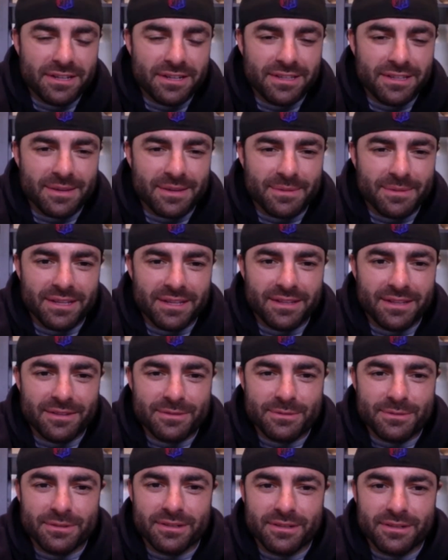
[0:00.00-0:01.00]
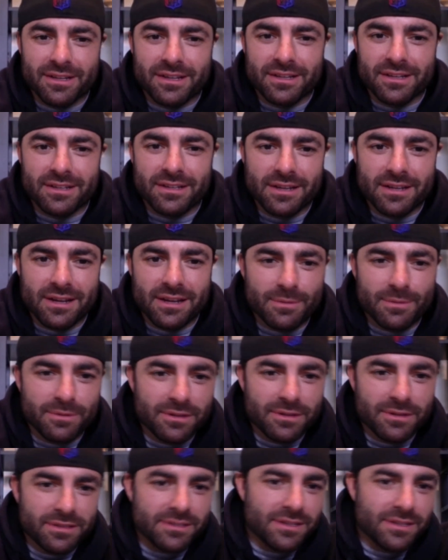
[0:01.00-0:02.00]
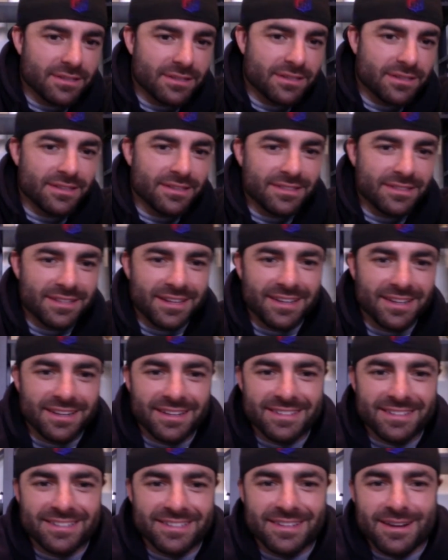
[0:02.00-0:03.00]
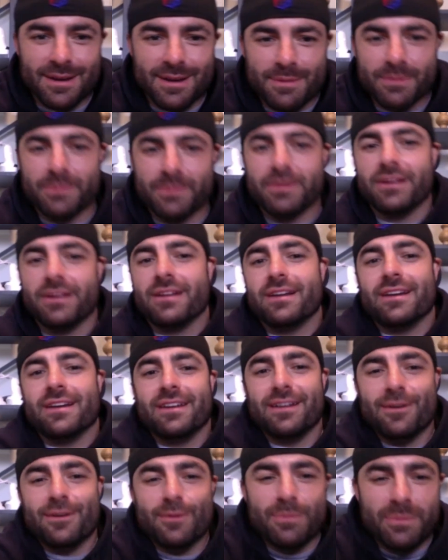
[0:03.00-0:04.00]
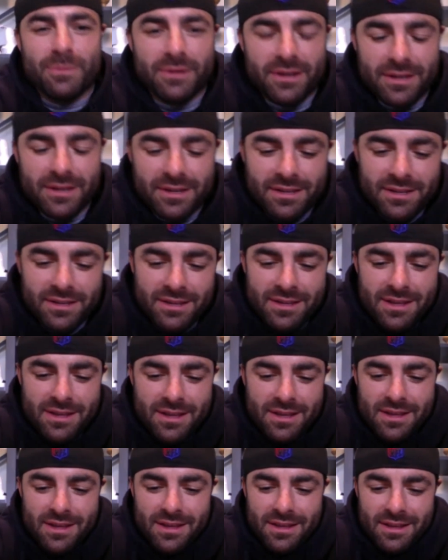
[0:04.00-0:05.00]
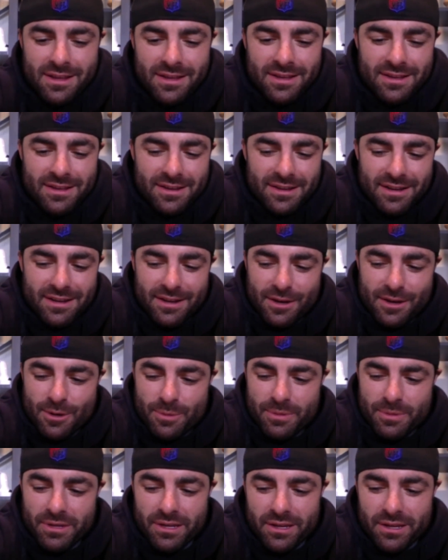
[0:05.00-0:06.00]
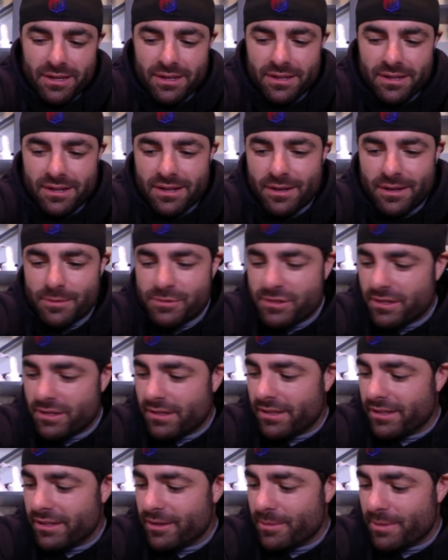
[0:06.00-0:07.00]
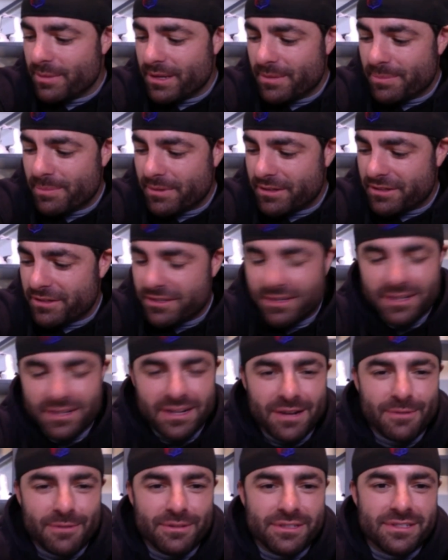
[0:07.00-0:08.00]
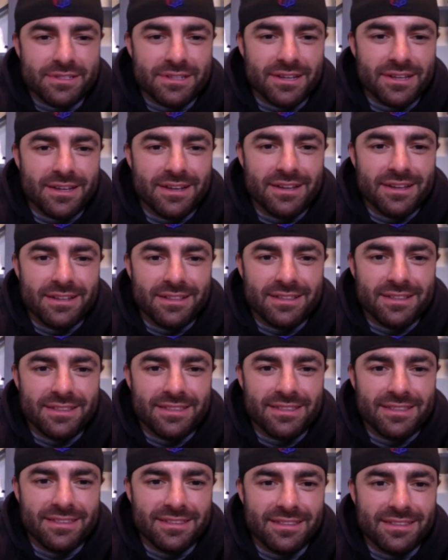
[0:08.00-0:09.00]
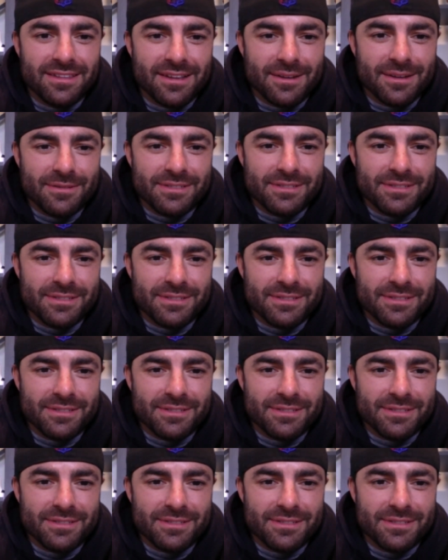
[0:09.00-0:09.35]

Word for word: that, man. Those were uh, kind words. I'll take it as a compliment. I hope uh, I hope it, it helped you a little bit, but shit, I was uh, I was